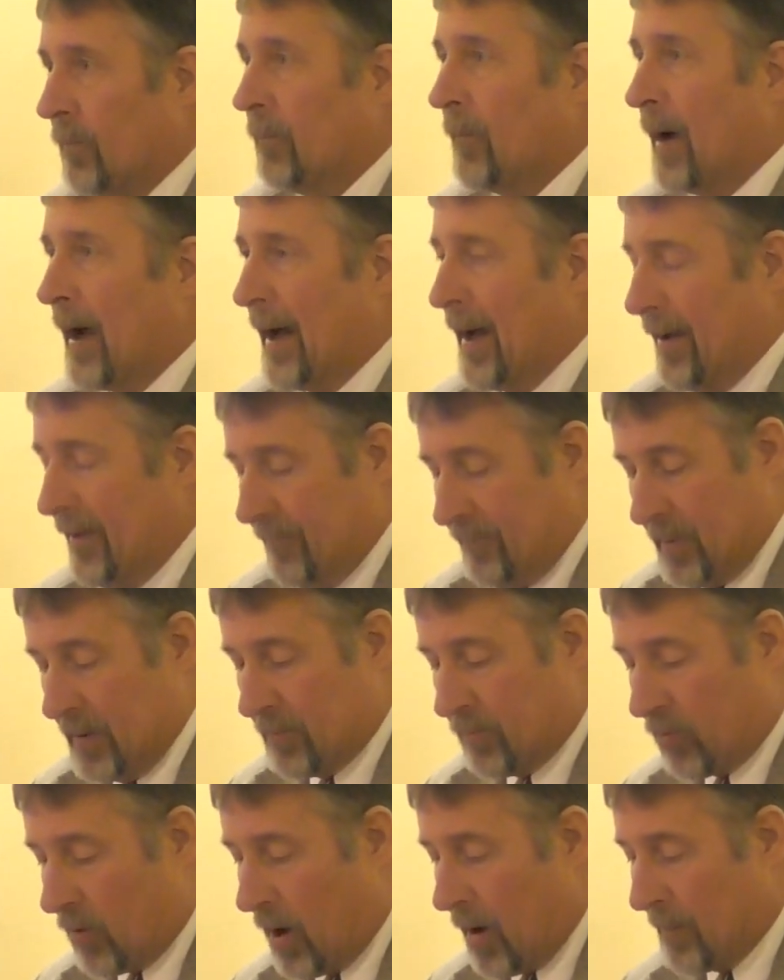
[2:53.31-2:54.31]
I have
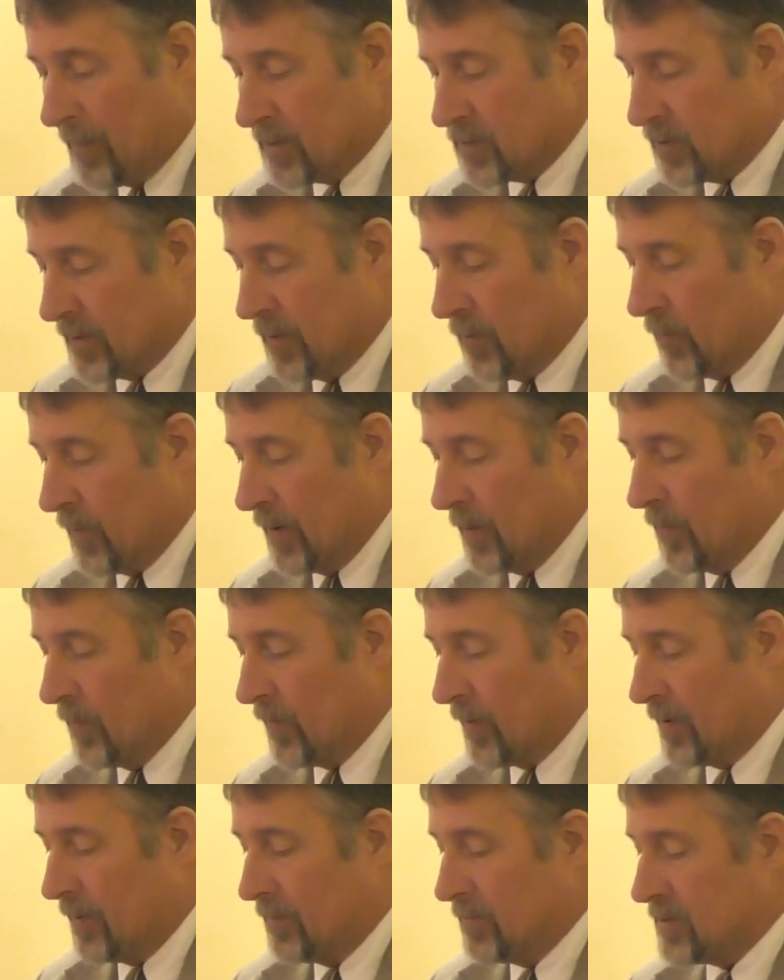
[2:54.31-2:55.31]
been promised that we
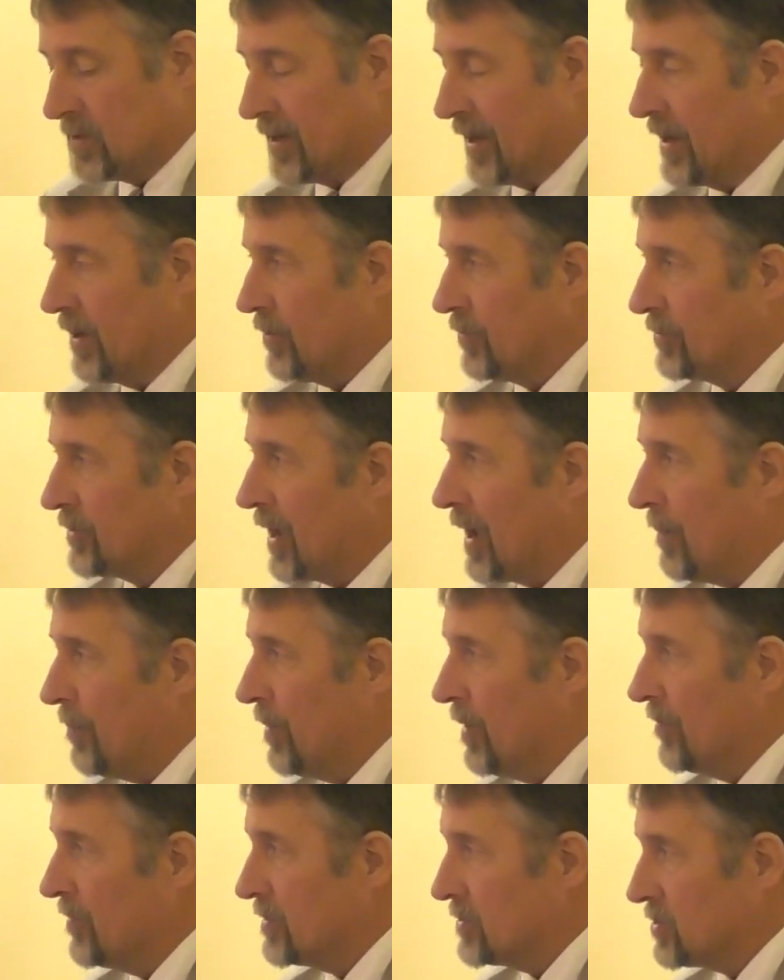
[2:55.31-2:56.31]
will stay on top
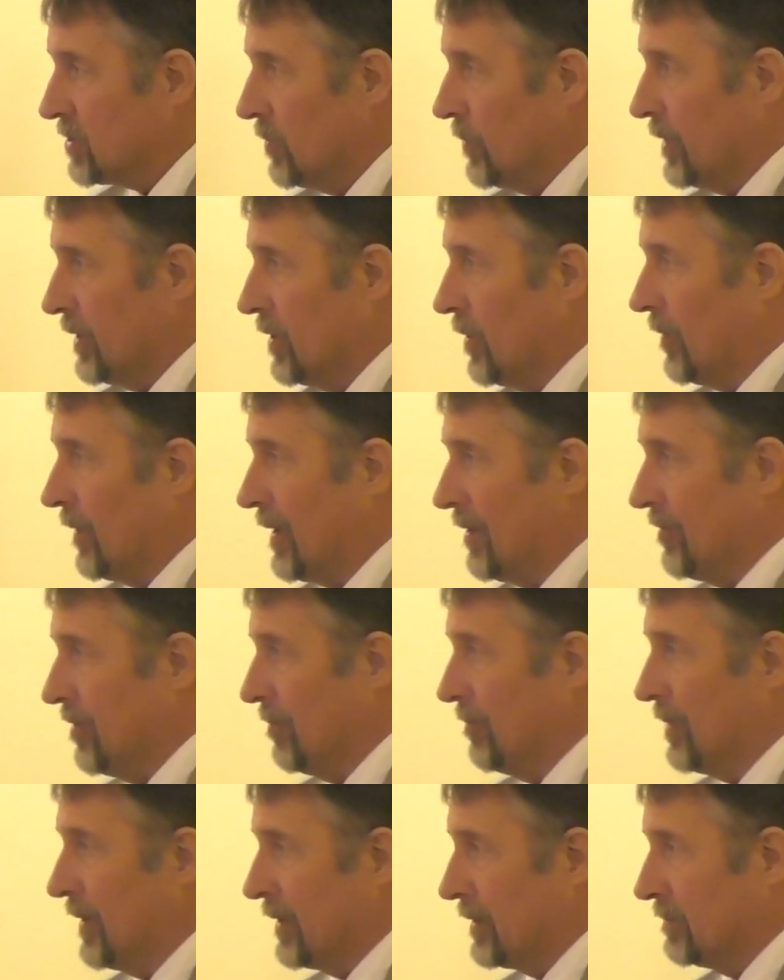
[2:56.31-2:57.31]
of it so we don't have
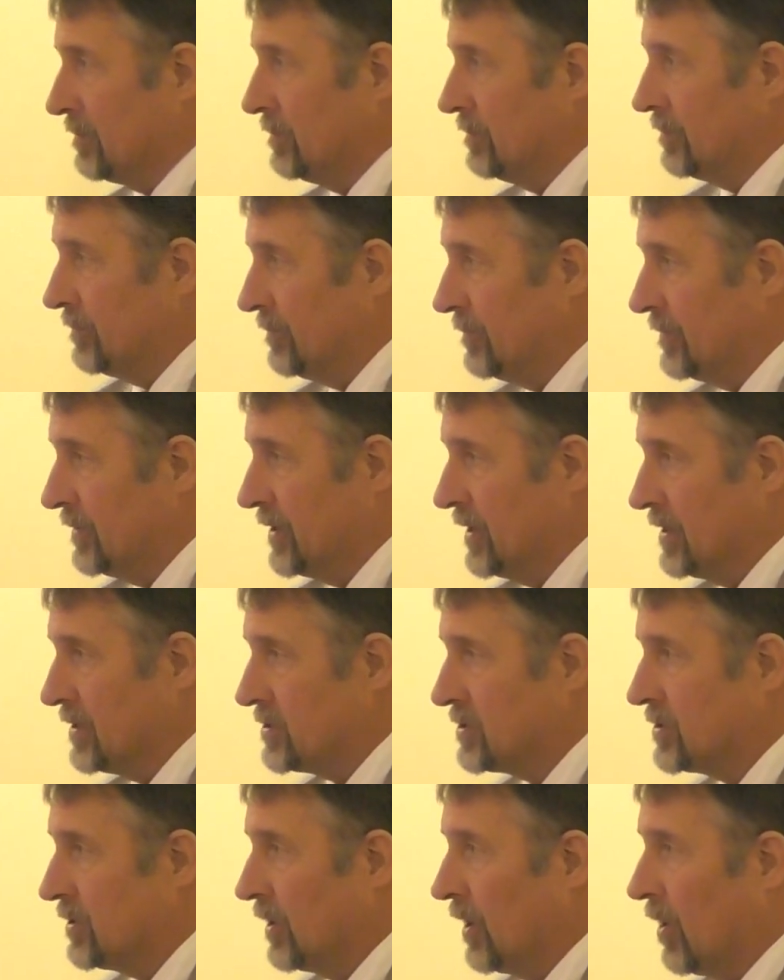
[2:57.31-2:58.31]
a big
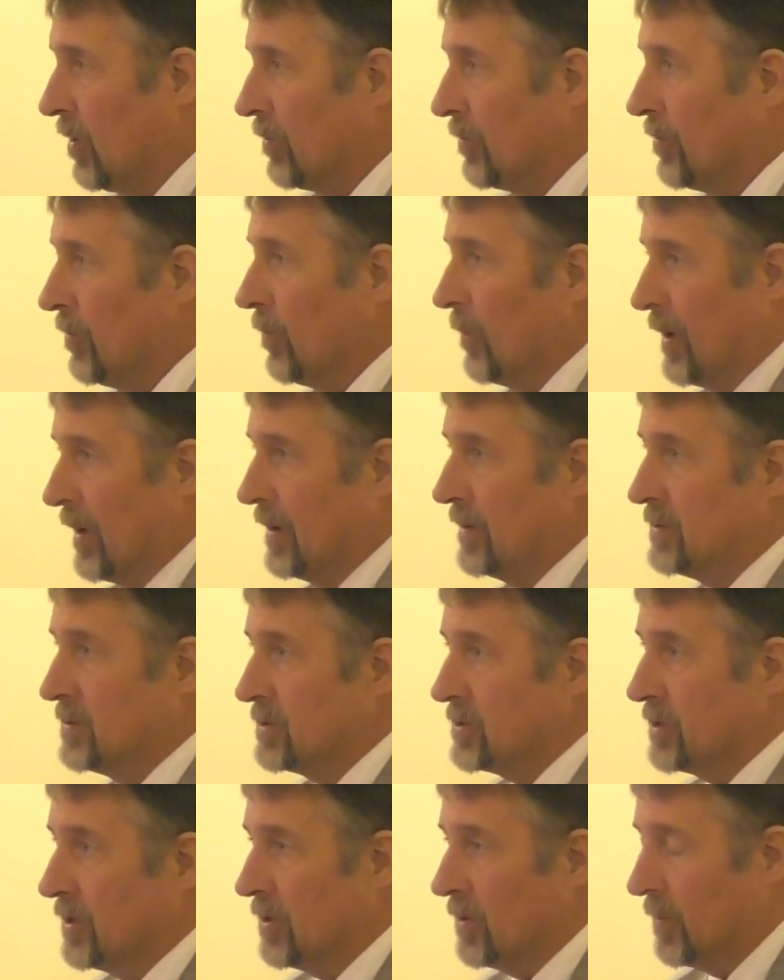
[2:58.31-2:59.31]
ditch along the way.
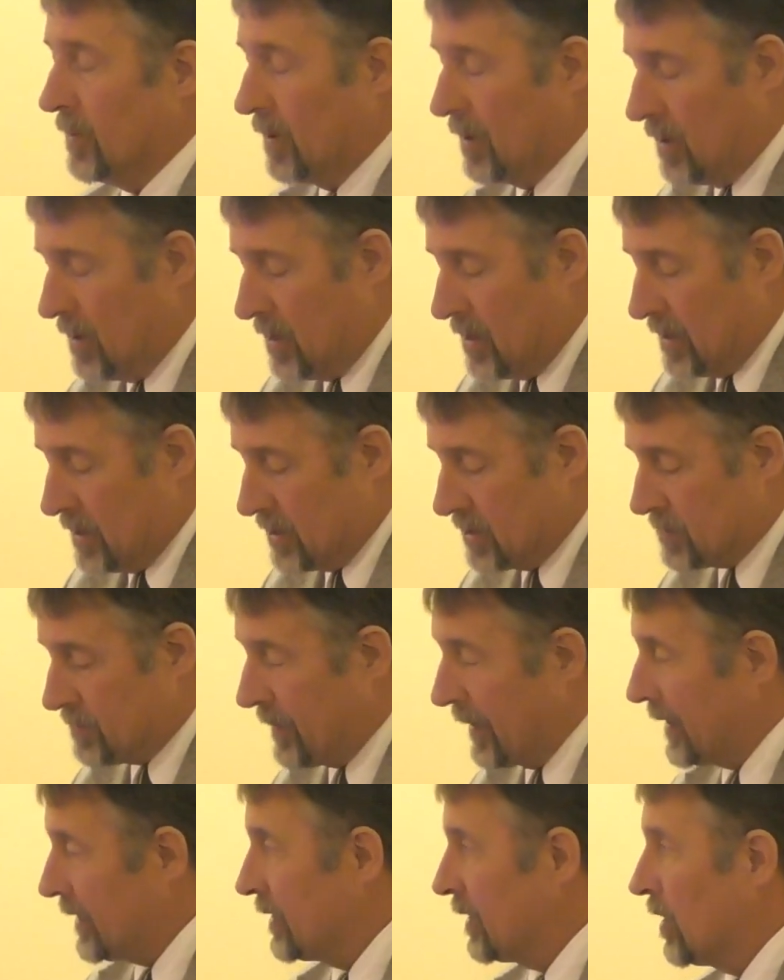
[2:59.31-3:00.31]
So, and
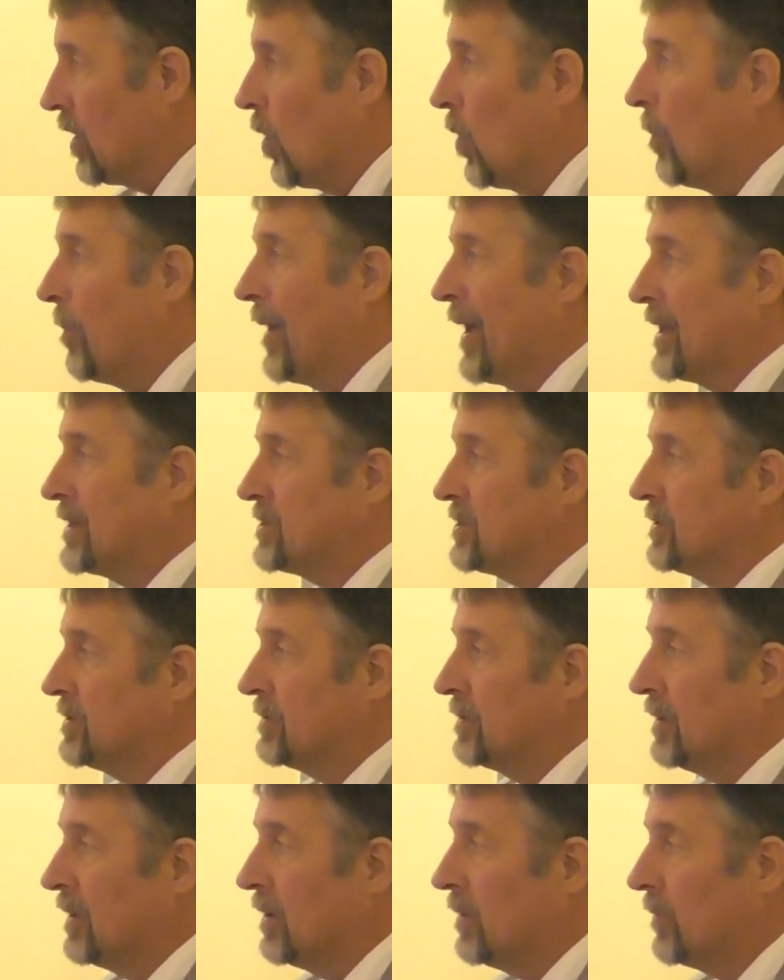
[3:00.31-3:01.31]
speaking of cold
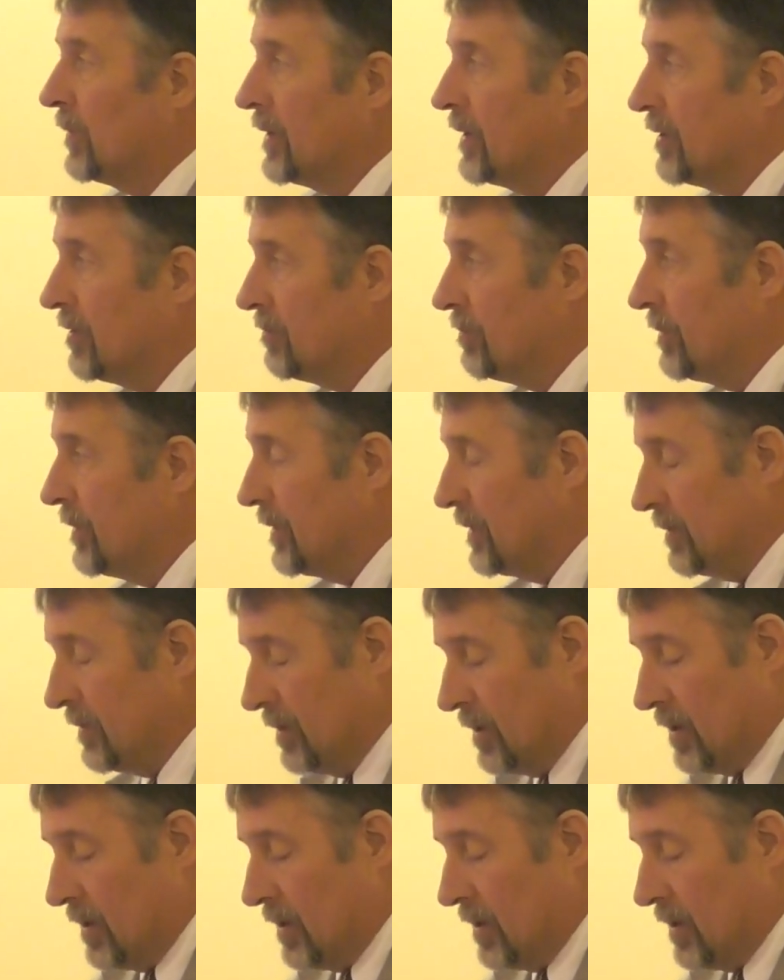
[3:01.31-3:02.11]
patching, we have been